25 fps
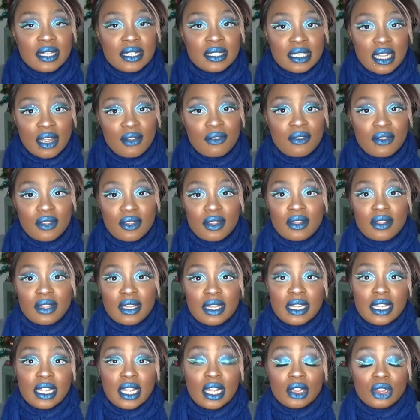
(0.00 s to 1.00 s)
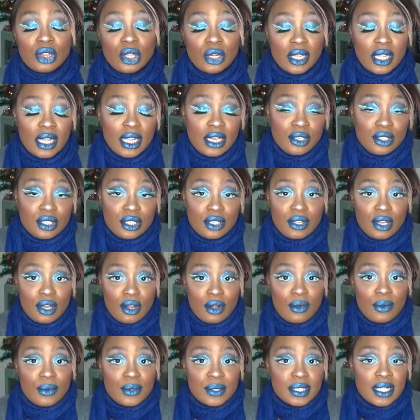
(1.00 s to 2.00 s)
definitely look into
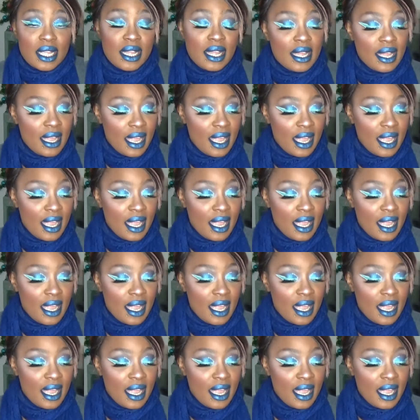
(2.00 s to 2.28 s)
those.